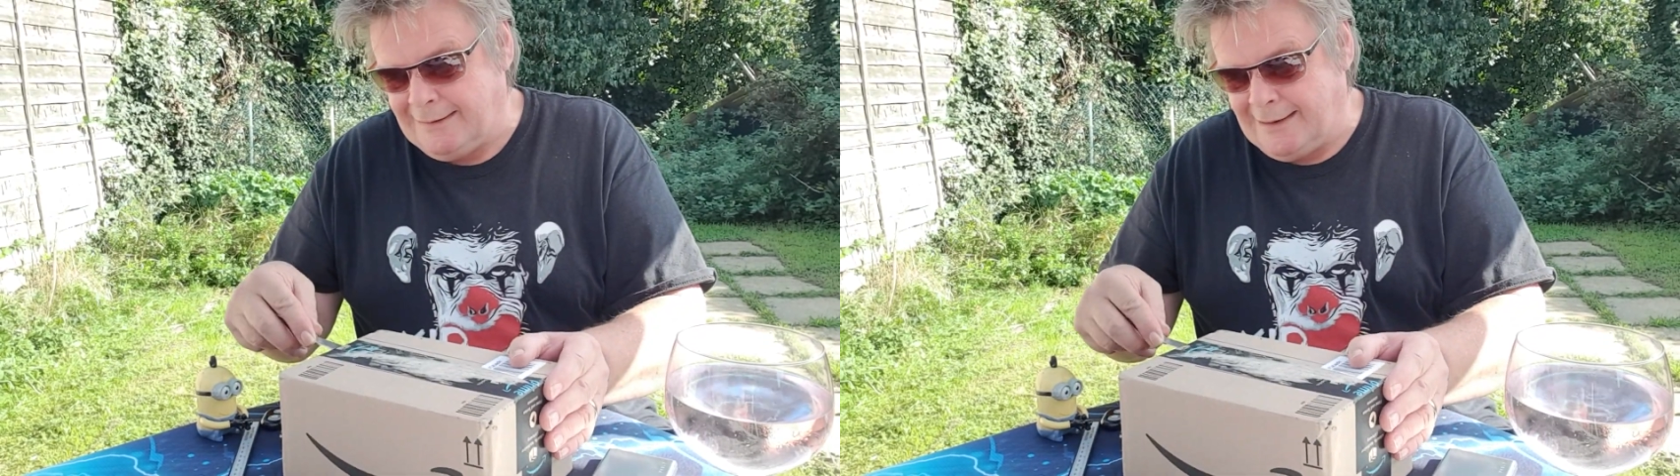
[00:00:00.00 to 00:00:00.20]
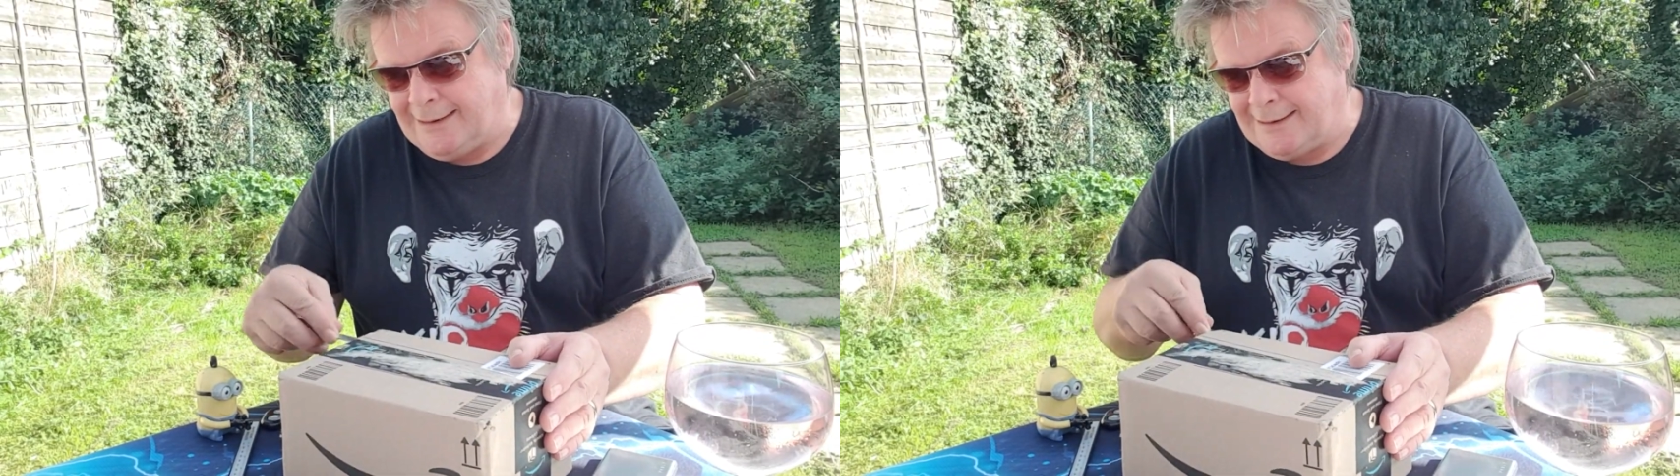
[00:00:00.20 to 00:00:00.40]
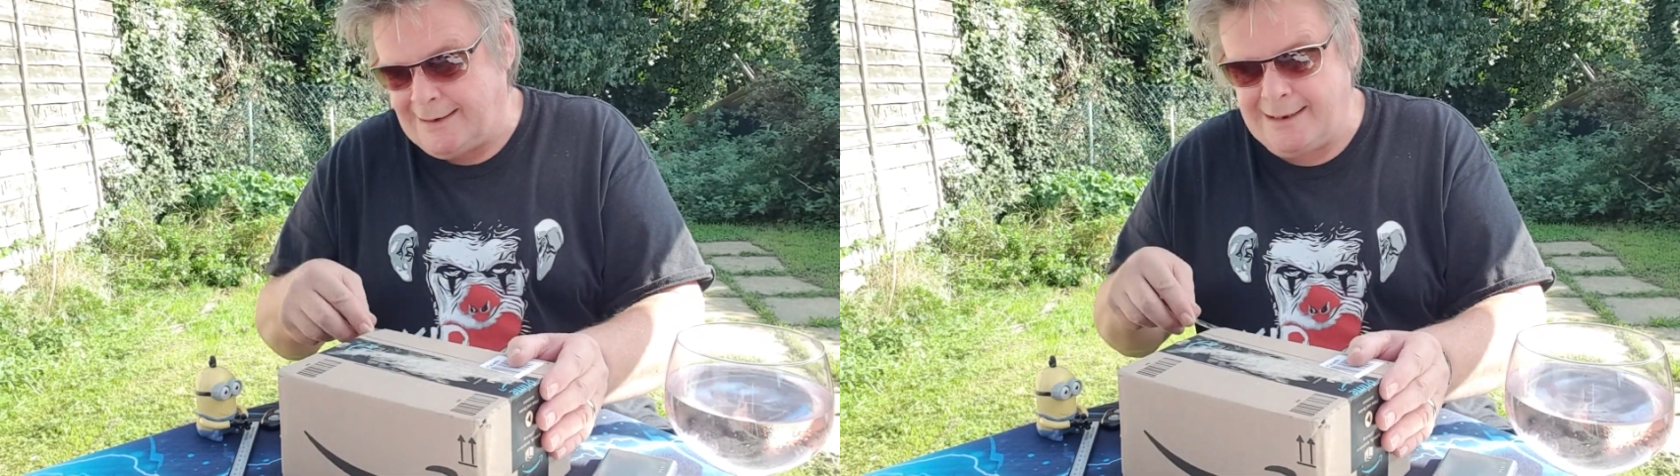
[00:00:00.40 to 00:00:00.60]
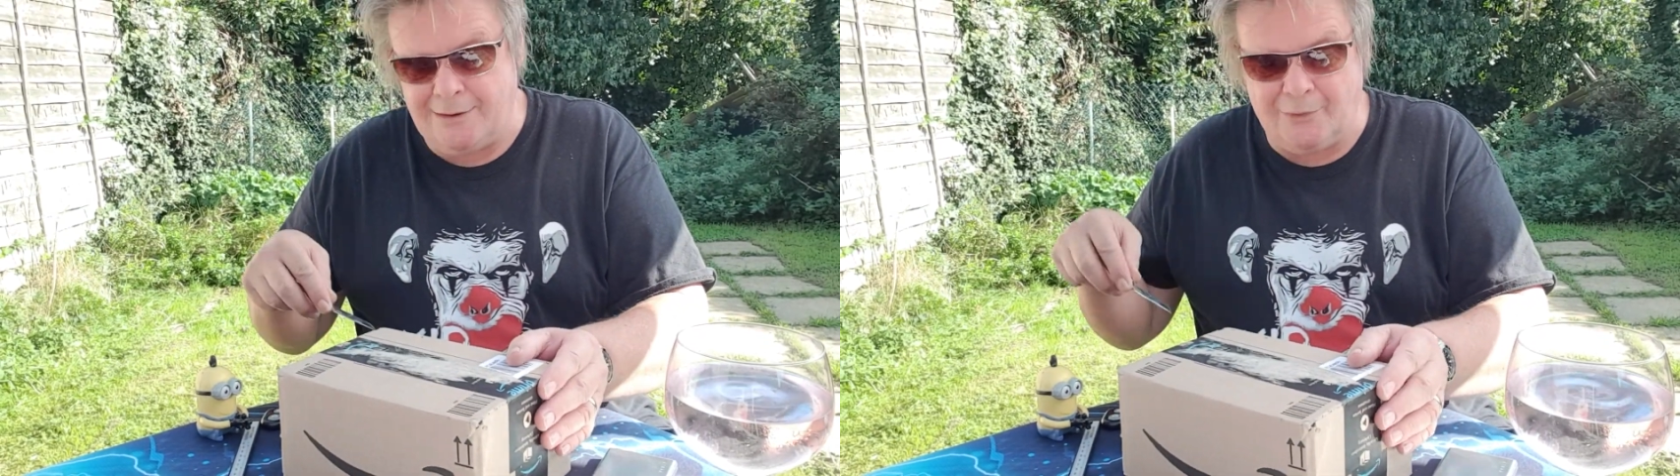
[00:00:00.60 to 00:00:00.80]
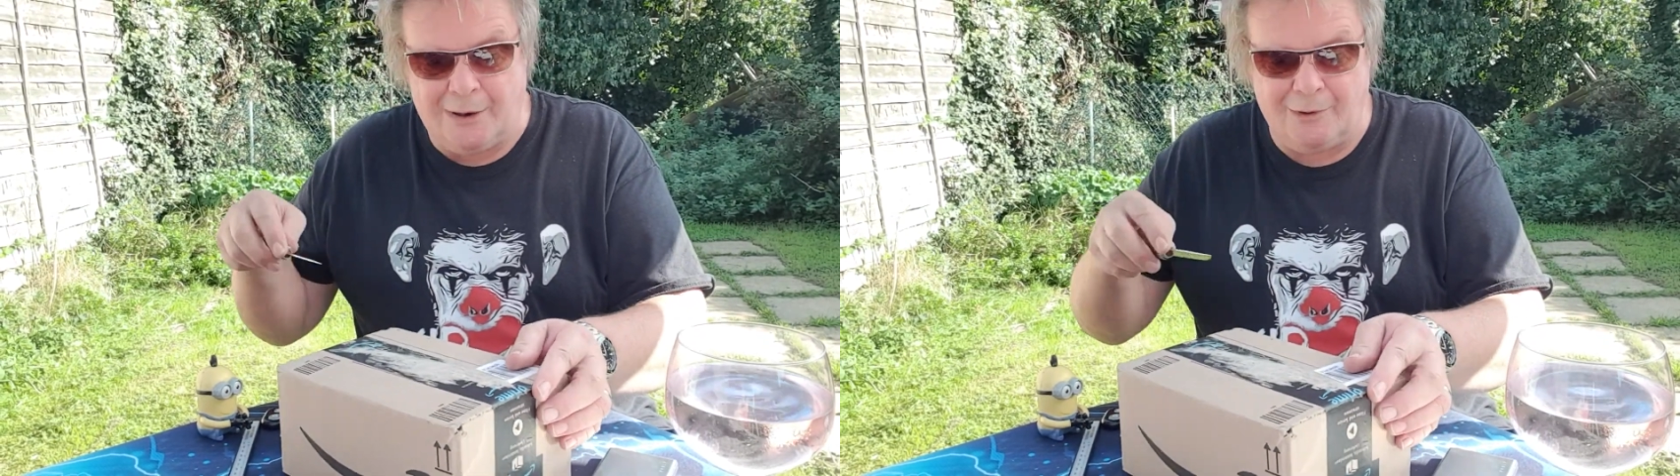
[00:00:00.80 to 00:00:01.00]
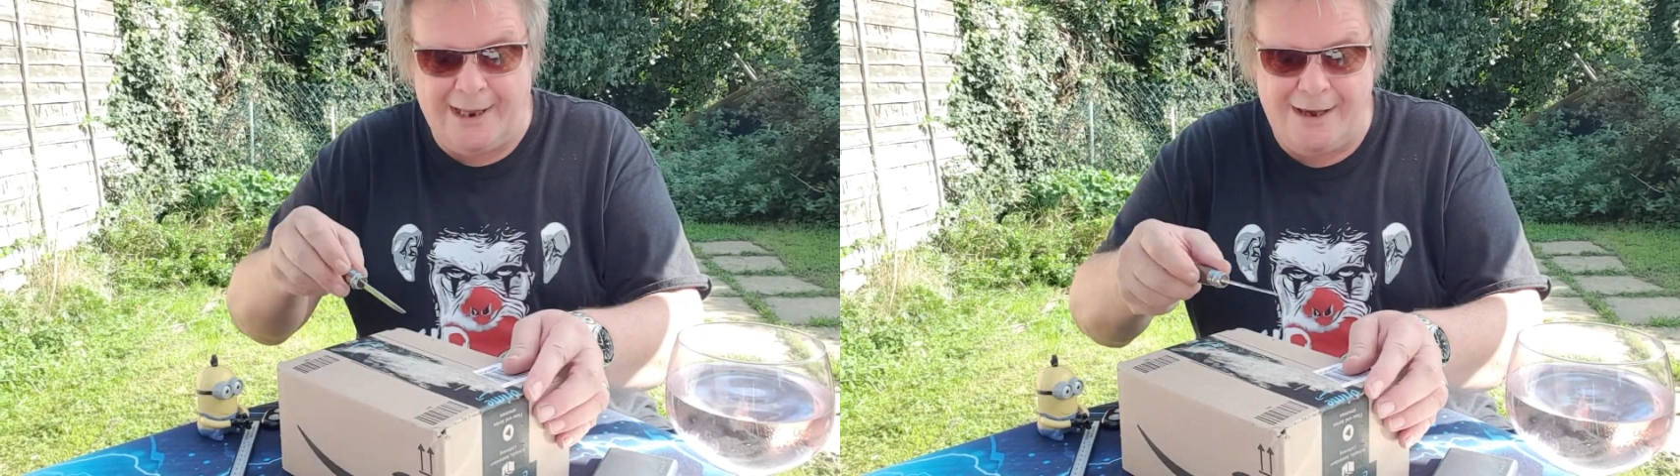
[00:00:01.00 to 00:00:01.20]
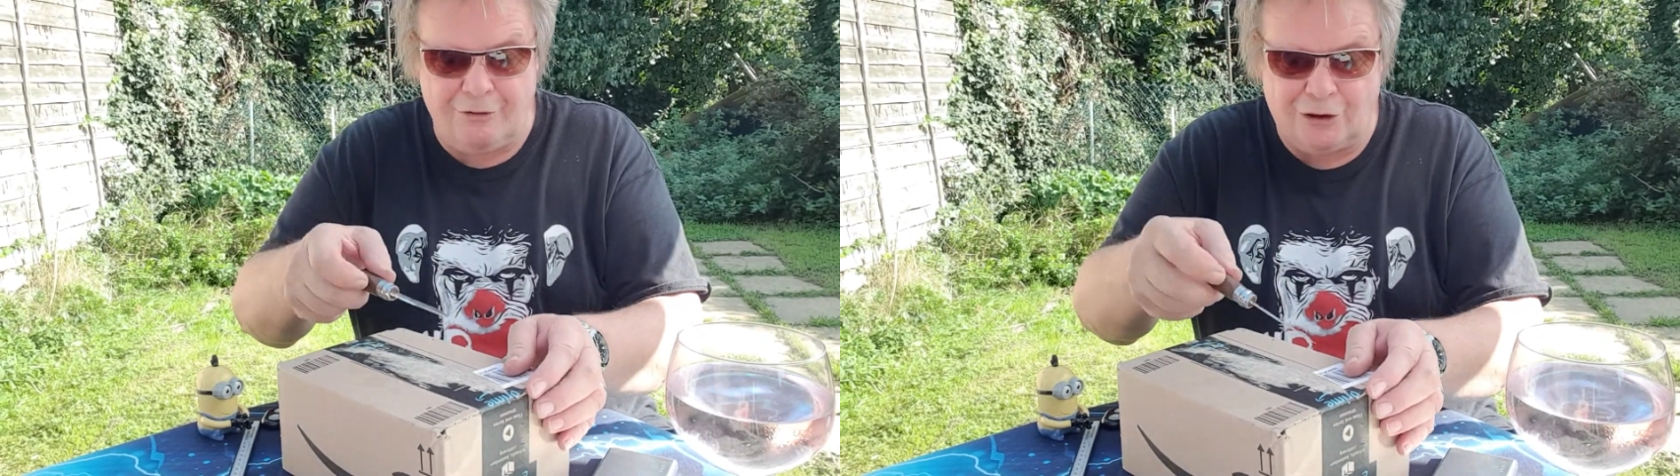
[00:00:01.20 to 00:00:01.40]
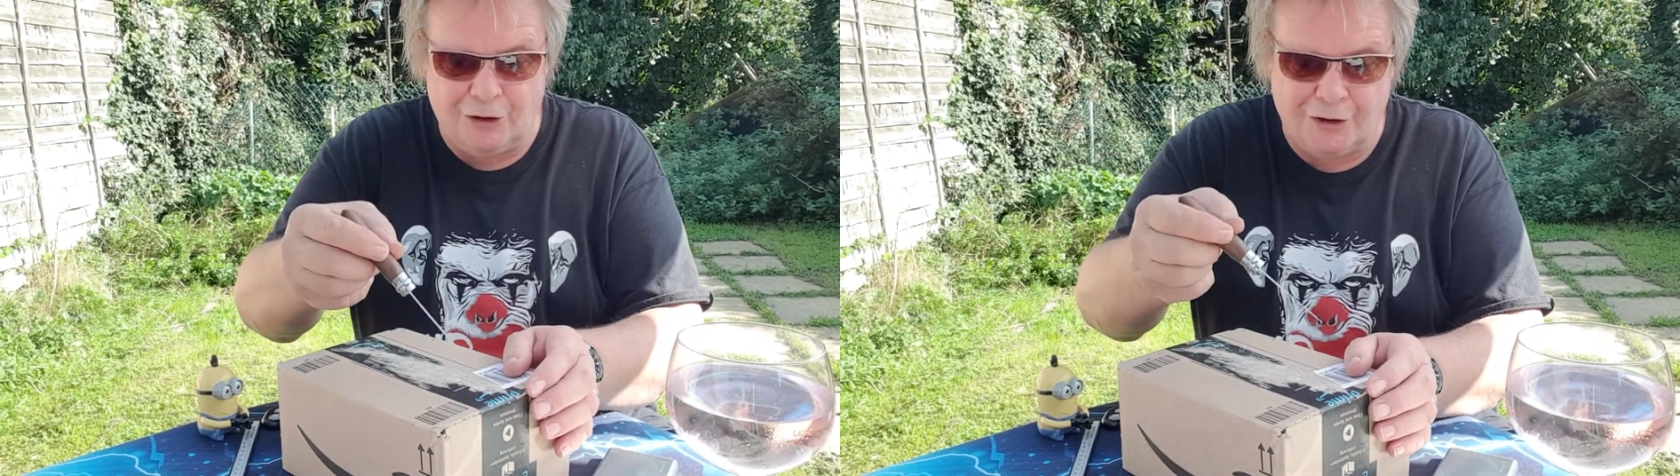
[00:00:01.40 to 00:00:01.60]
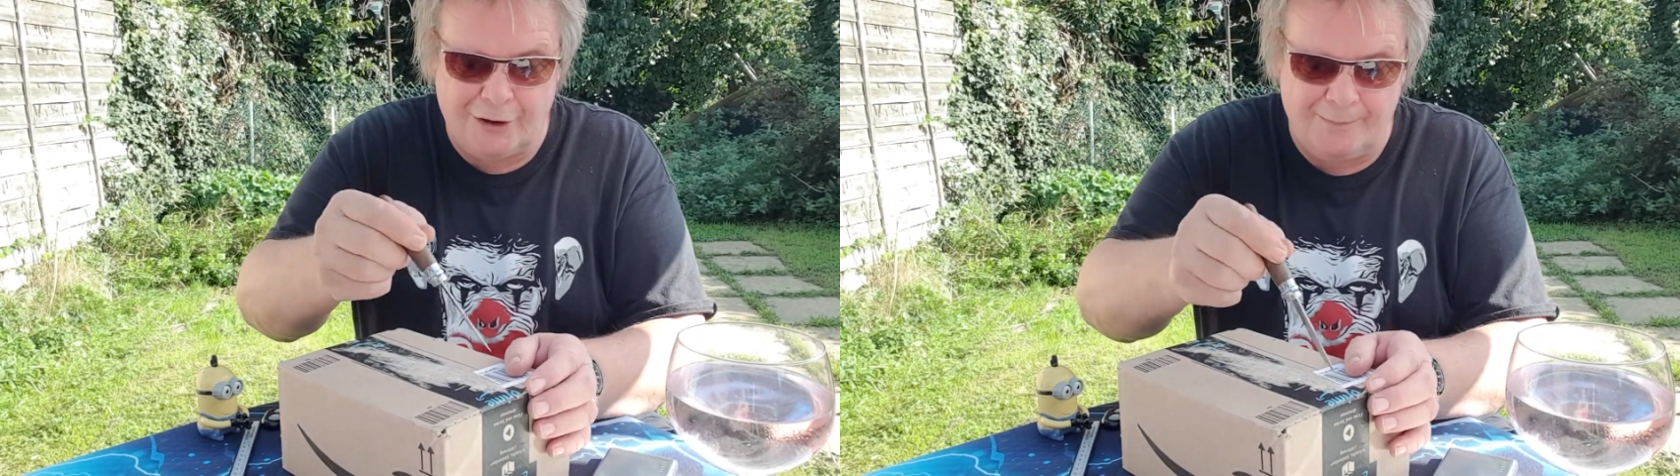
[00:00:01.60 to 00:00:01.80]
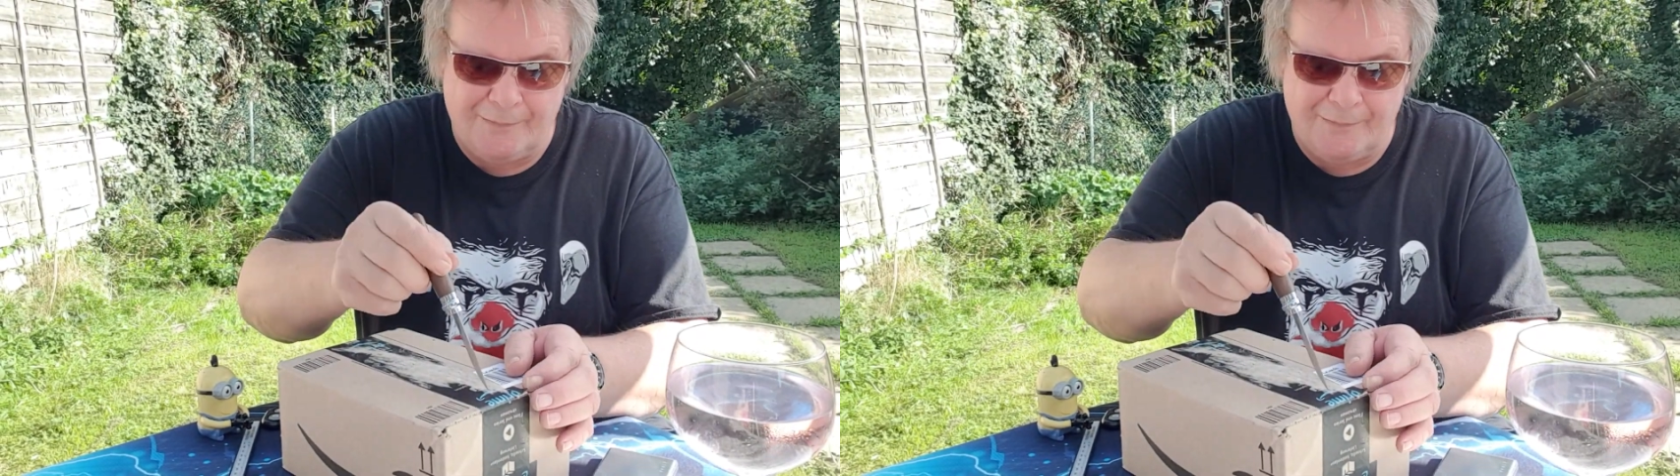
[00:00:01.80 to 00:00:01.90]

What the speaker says: and we will have a look